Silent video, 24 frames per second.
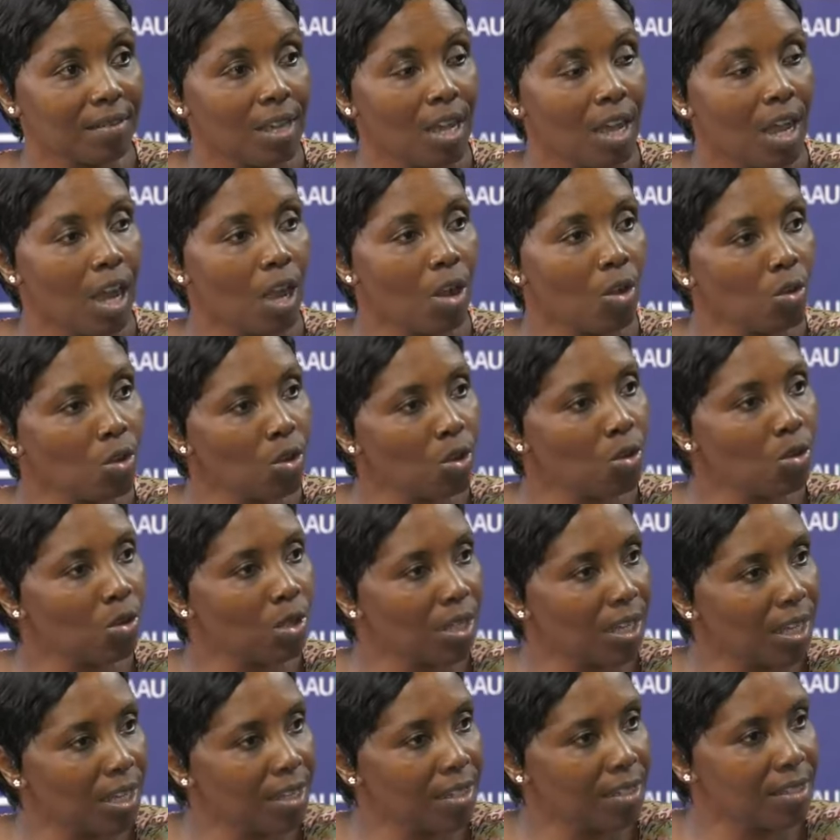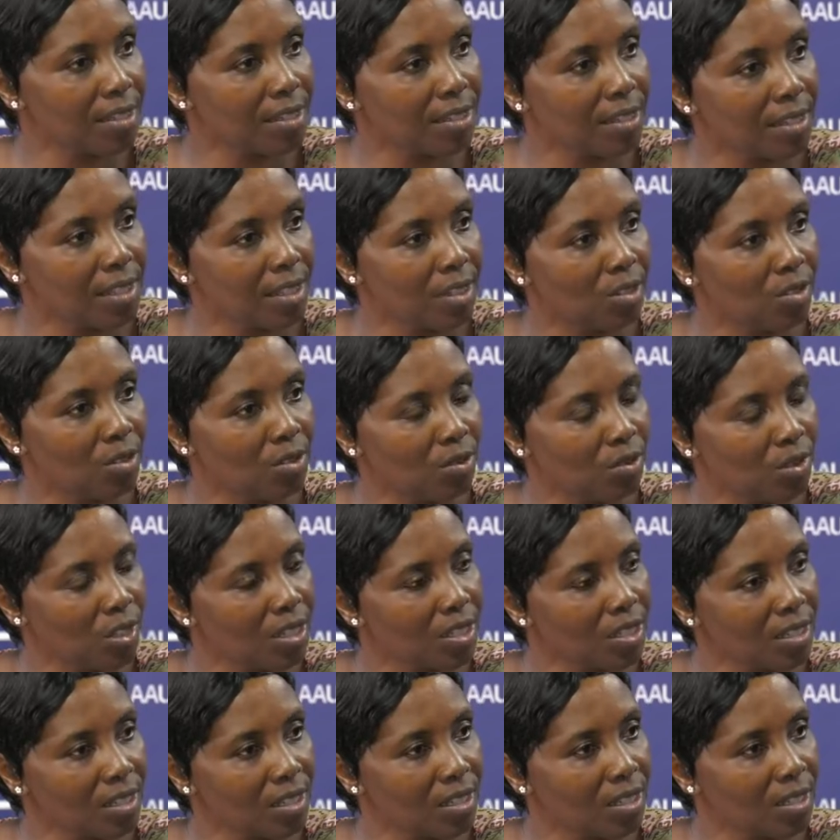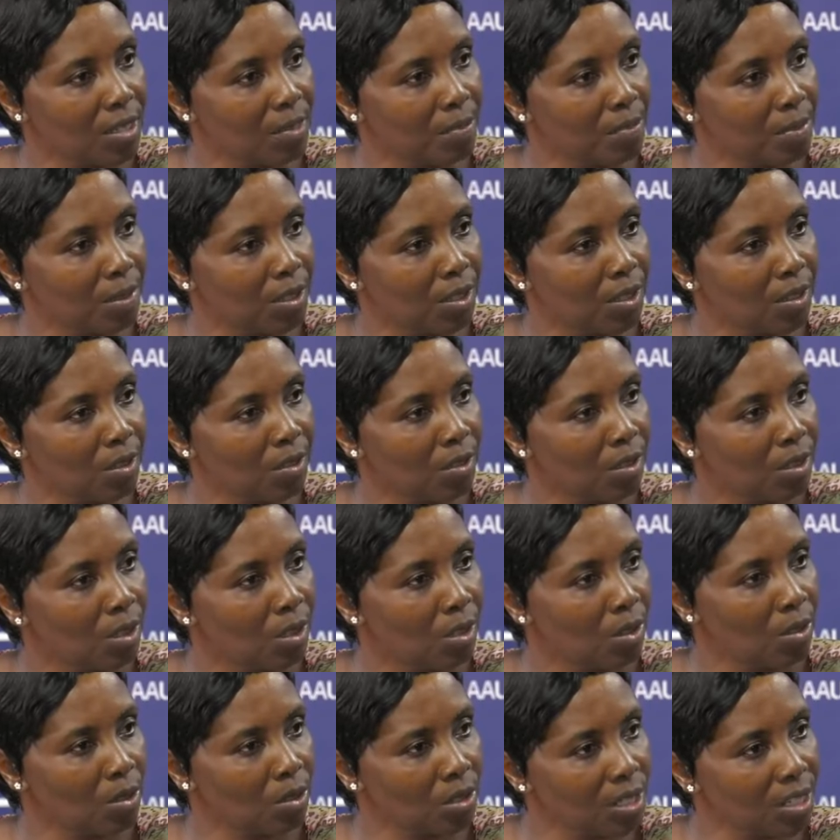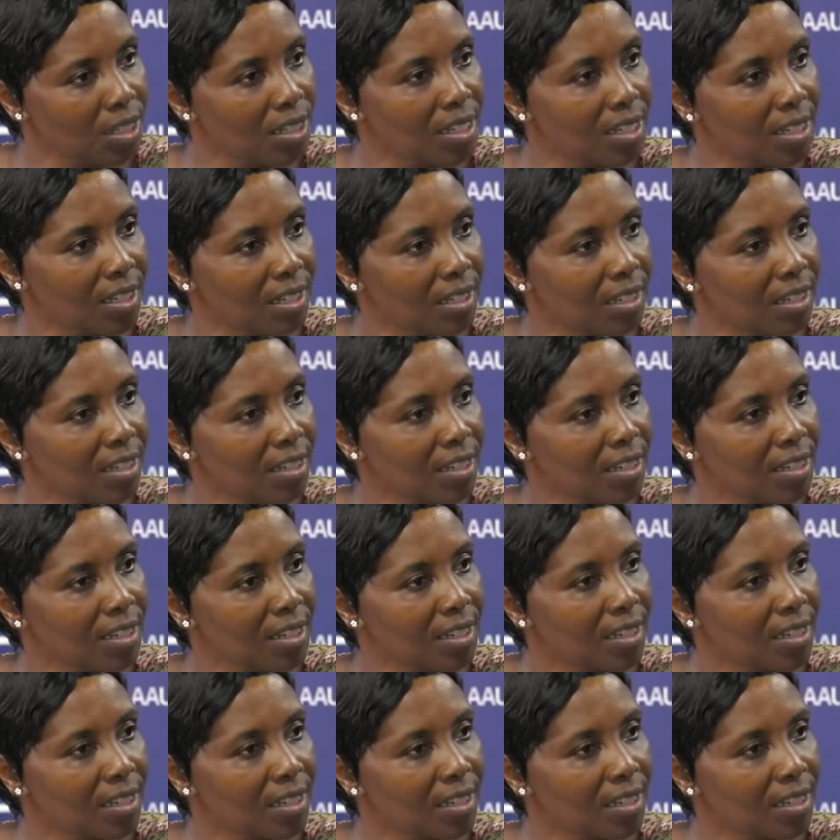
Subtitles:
How long has the university been hosting it,